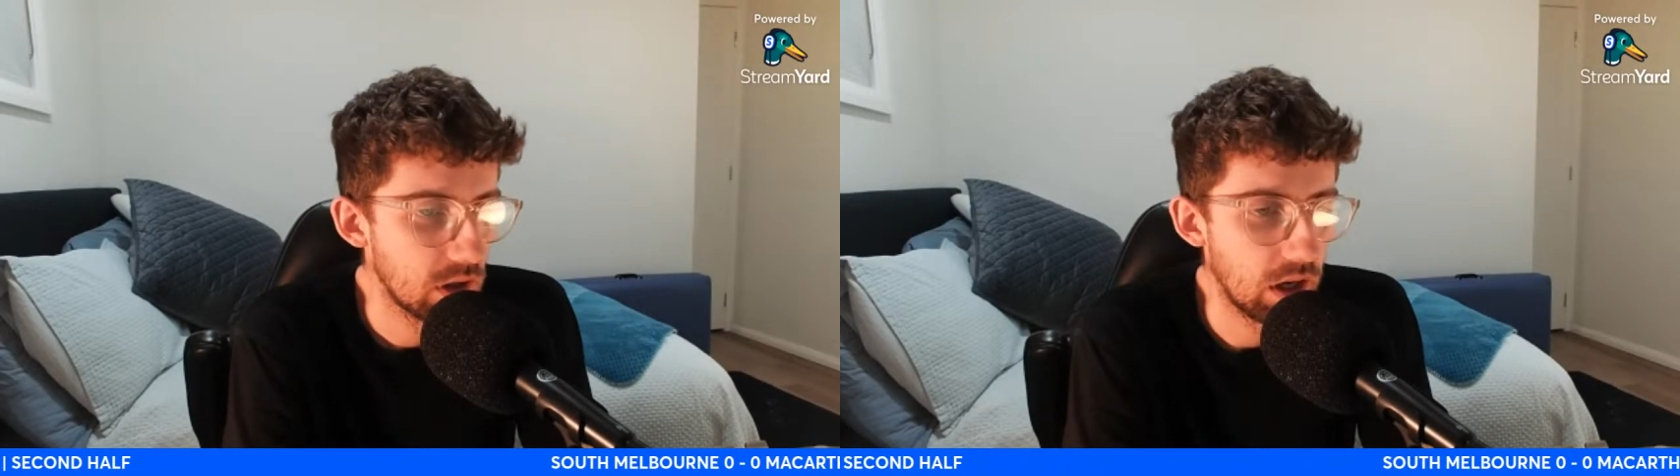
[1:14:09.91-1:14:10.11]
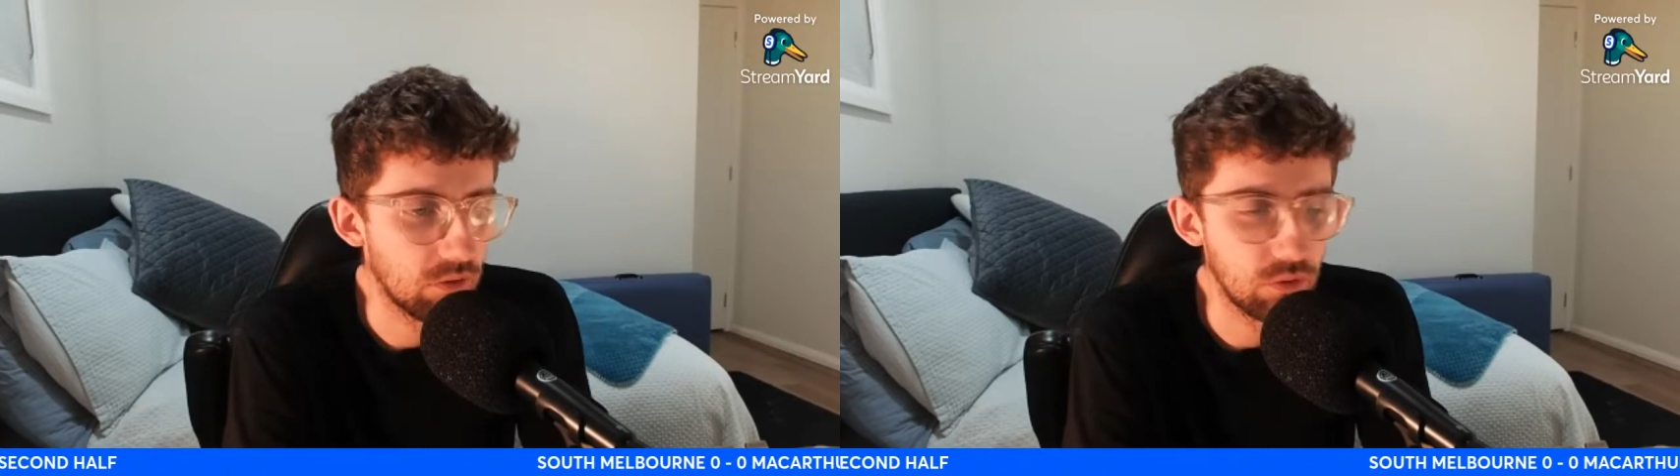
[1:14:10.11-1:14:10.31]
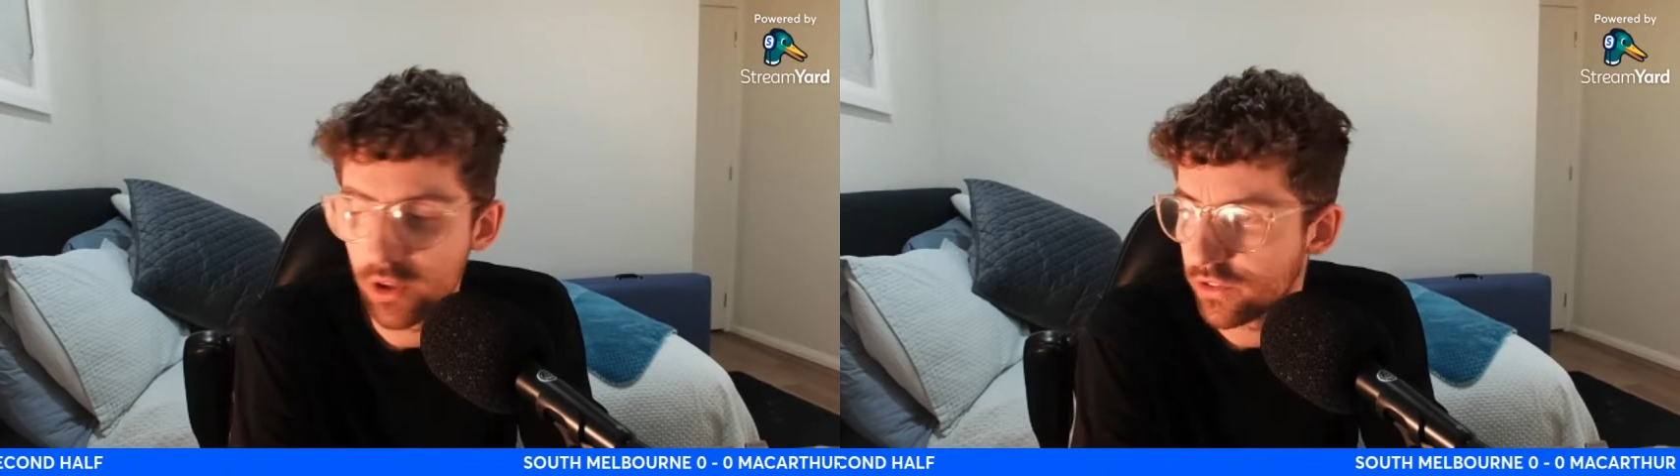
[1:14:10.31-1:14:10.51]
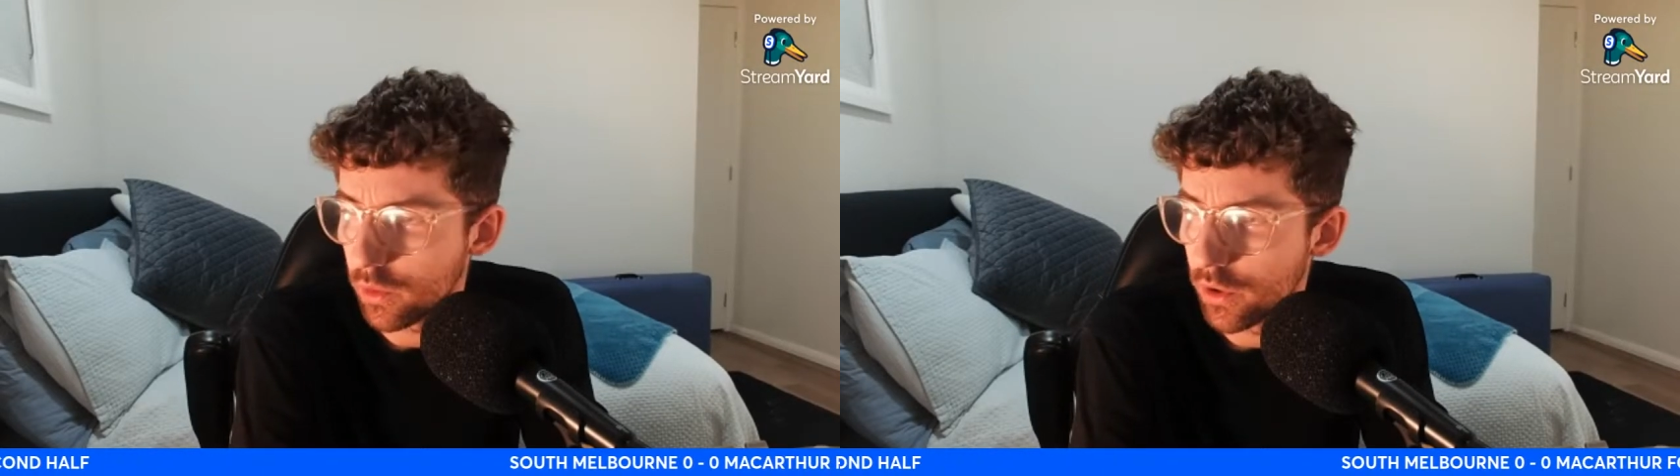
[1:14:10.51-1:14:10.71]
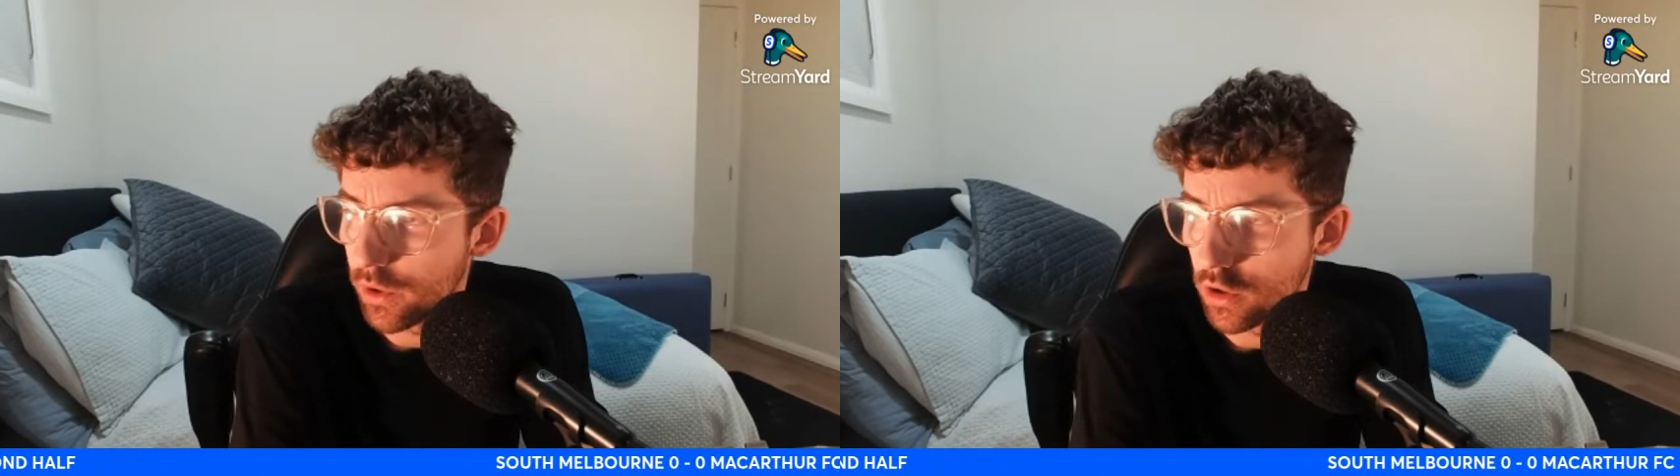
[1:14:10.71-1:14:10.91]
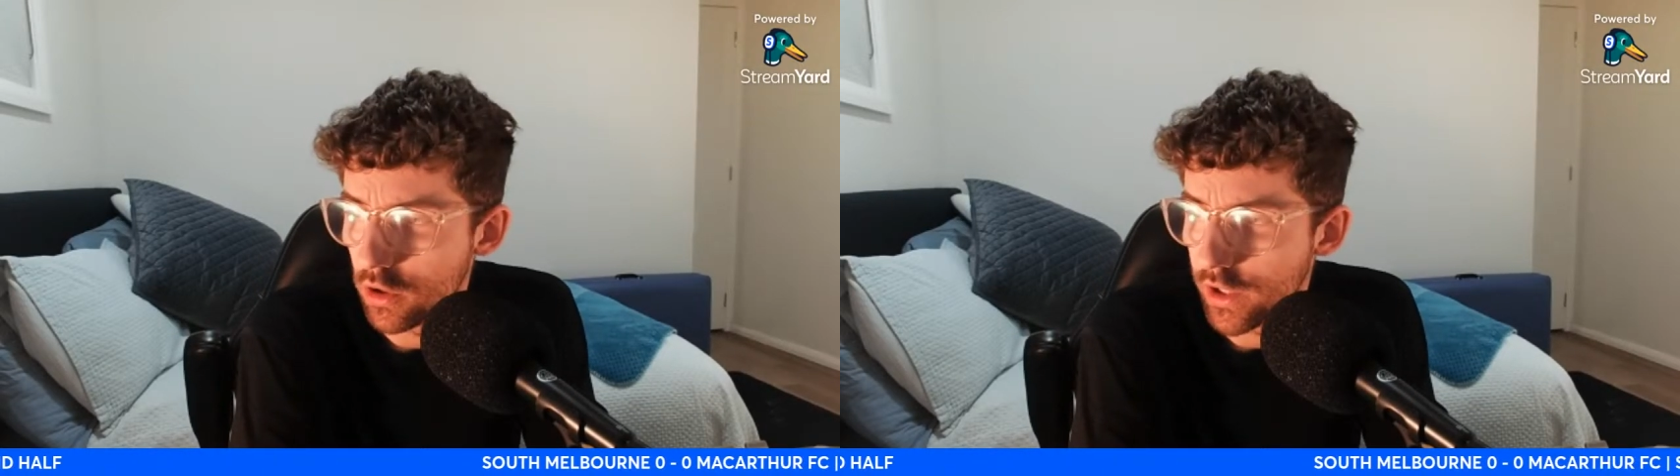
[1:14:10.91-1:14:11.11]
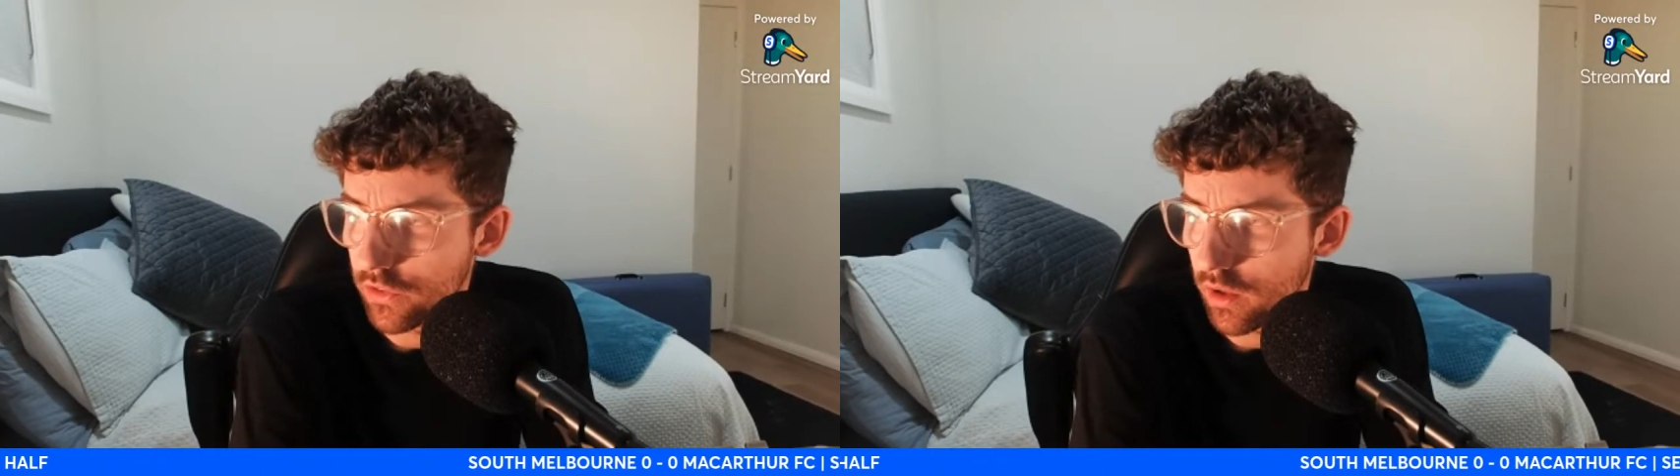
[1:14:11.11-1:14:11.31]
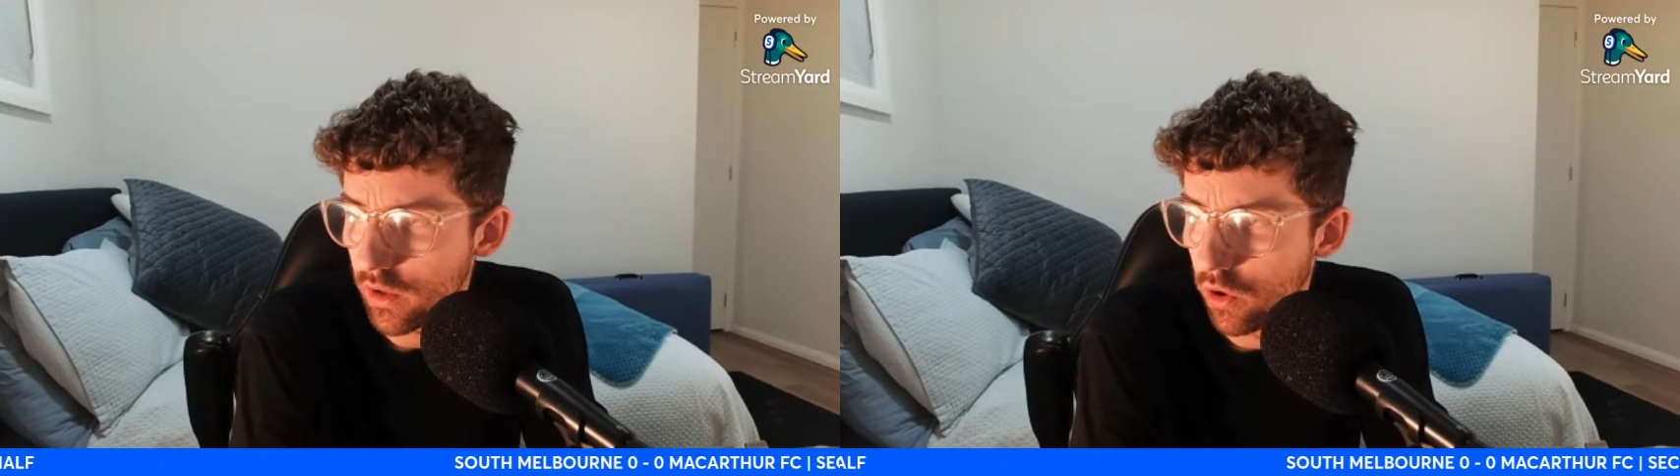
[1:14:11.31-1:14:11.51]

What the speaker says: Vujaso with a good chance in that